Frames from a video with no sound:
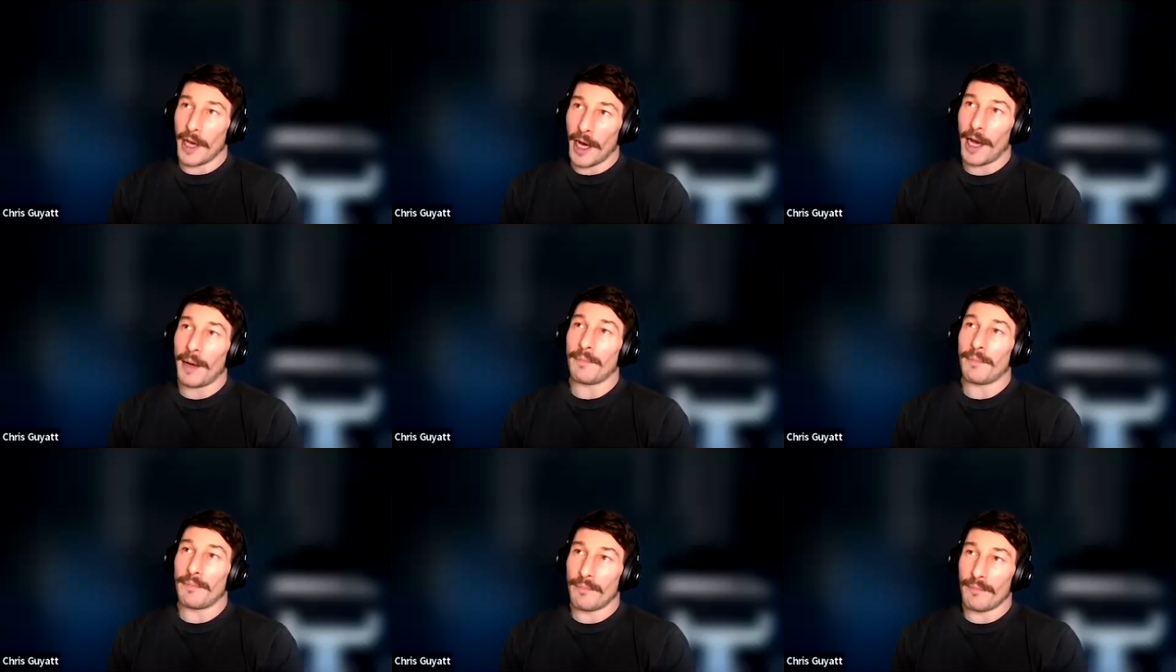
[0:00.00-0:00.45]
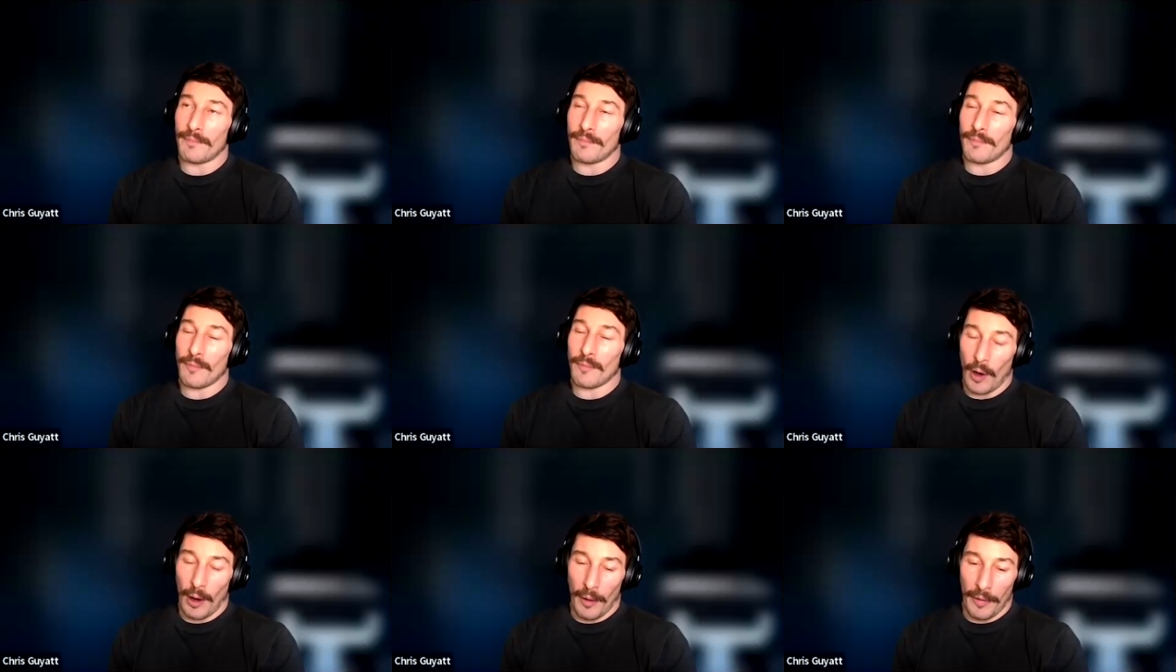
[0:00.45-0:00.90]
Yeah.
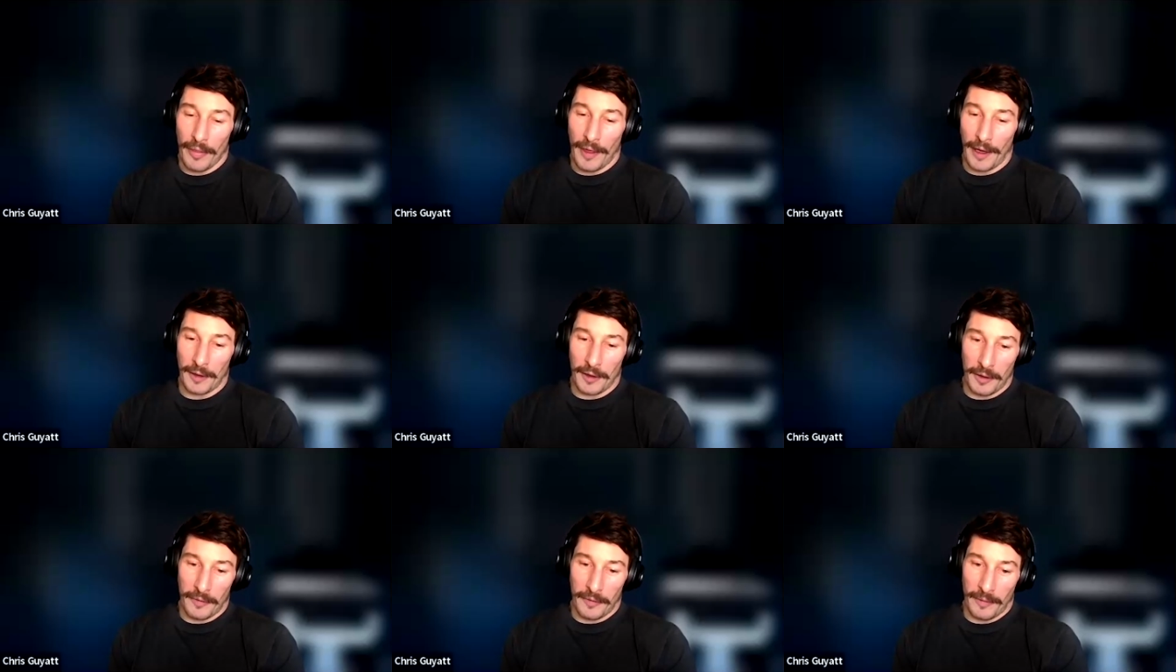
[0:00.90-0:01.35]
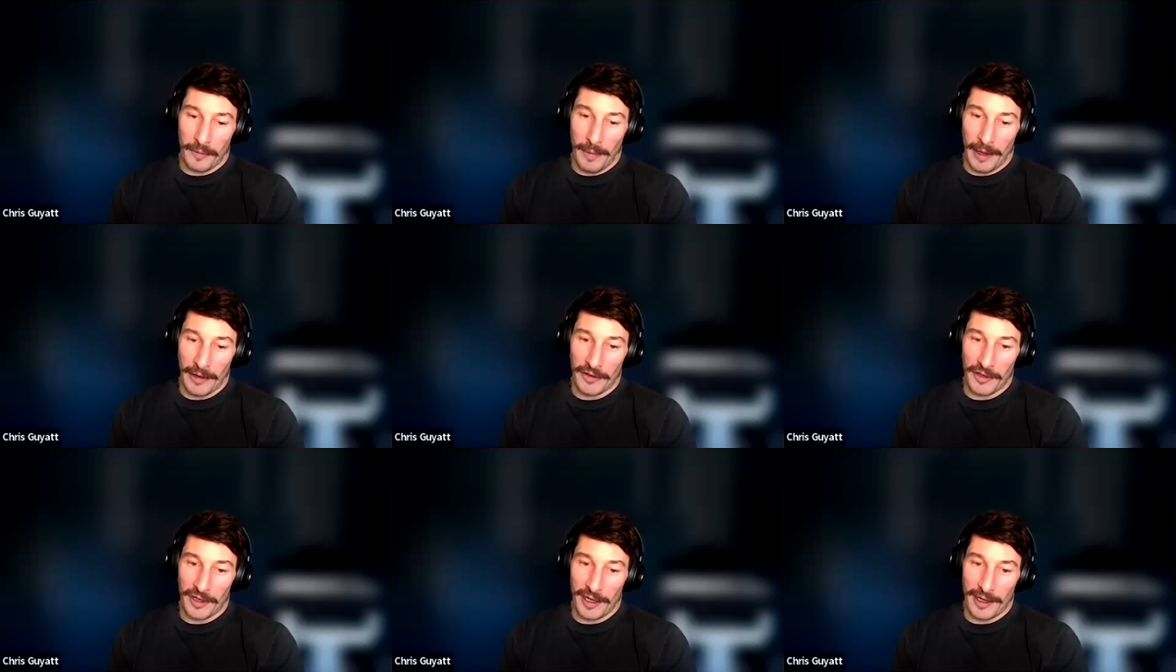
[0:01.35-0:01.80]
Well, thank you for
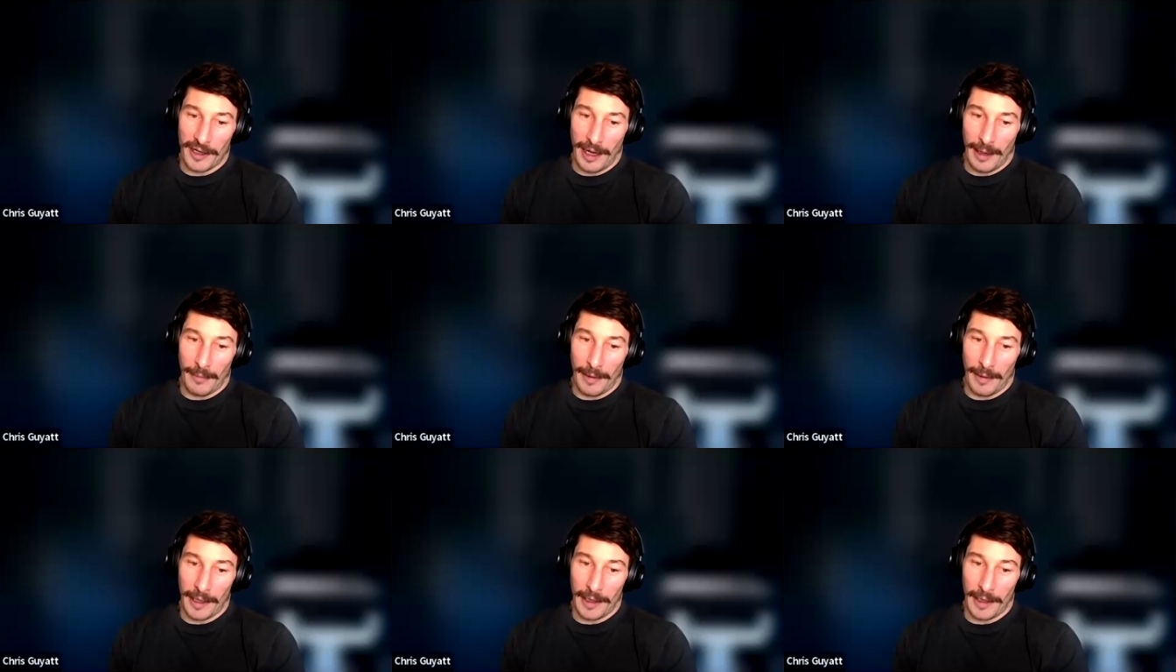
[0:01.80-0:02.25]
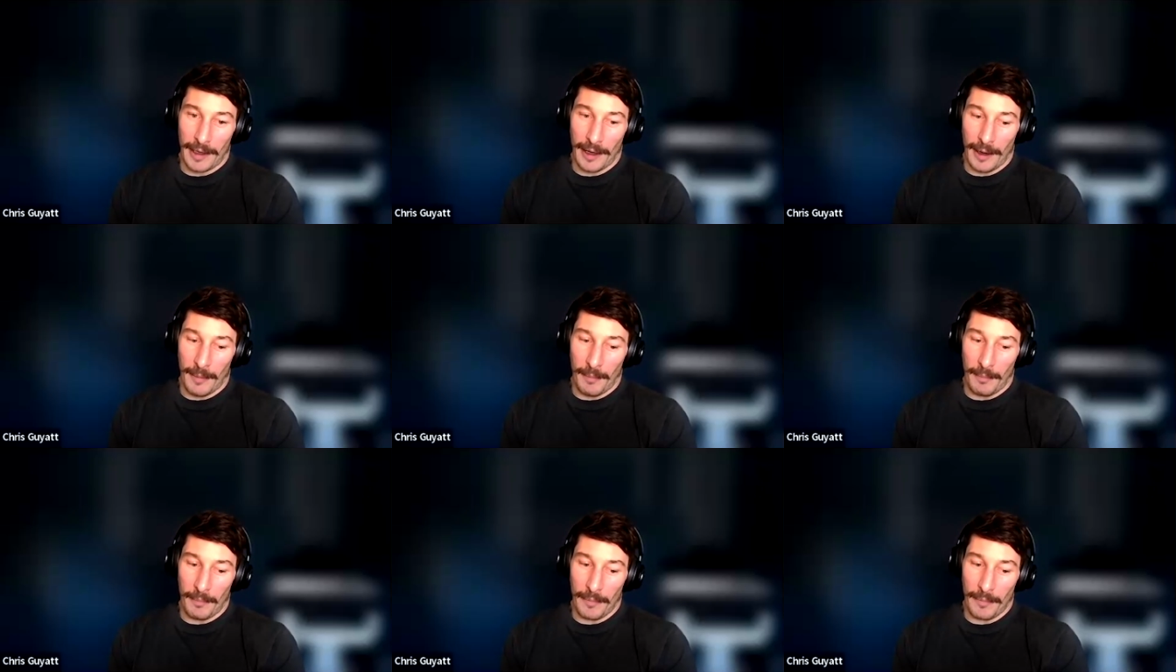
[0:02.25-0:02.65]
mentioning that, mate.